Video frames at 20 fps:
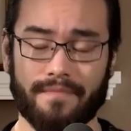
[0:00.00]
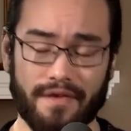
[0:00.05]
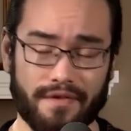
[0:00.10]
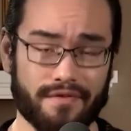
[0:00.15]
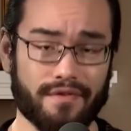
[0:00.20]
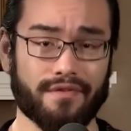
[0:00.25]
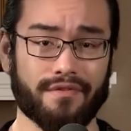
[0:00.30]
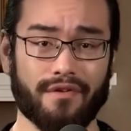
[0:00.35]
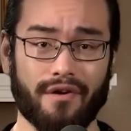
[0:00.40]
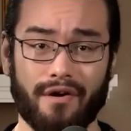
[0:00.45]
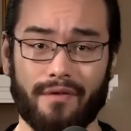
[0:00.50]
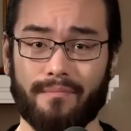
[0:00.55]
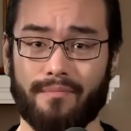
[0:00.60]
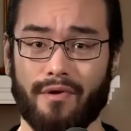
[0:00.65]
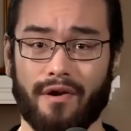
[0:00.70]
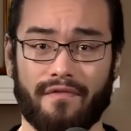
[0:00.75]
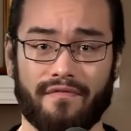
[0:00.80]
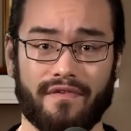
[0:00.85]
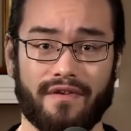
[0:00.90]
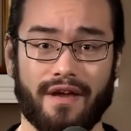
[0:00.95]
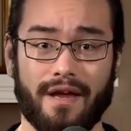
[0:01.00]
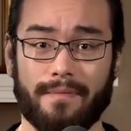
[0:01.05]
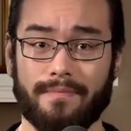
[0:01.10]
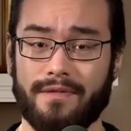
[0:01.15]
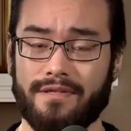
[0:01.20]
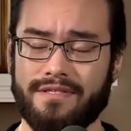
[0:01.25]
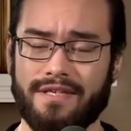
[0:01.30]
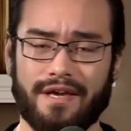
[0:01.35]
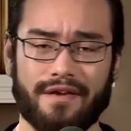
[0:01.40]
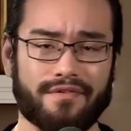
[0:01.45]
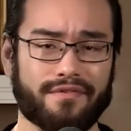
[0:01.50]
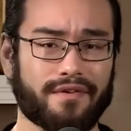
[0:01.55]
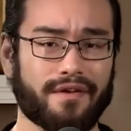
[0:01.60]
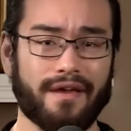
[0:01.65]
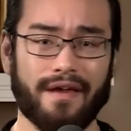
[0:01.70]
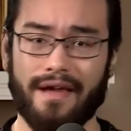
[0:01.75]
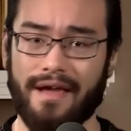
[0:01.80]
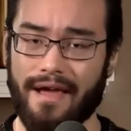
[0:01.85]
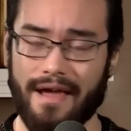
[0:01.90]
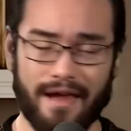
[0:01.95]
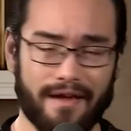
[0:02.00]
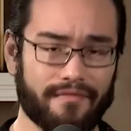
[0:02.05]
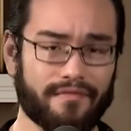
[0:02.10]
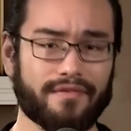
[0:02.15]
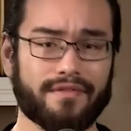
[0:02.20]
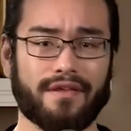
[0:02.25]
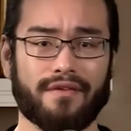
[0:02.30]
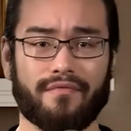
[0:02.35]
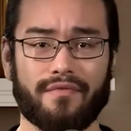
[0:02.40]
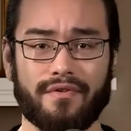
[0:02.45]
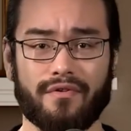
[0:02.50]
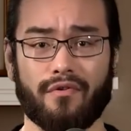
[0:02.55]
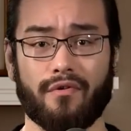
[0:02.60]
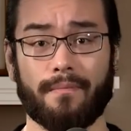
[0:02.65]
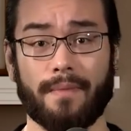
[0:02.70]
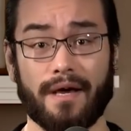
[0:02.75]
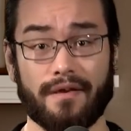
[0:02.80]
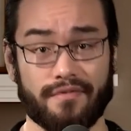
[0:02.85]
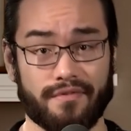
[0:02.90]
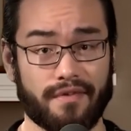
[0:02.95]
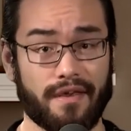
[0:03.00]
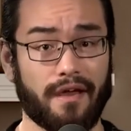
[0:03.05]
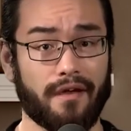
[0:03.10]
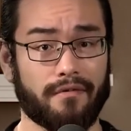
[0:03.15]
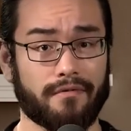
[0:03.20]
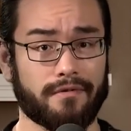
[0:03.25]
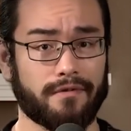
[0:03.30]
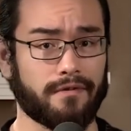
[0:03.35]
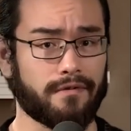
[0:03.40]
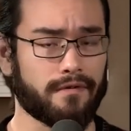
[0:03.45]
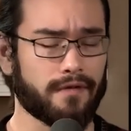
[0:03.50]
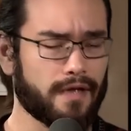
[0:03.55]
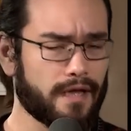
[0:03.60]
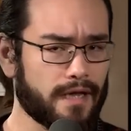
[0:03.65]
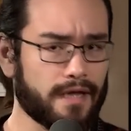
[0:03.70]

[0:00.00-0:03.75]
is a non-profit app that takes everything we know about sound and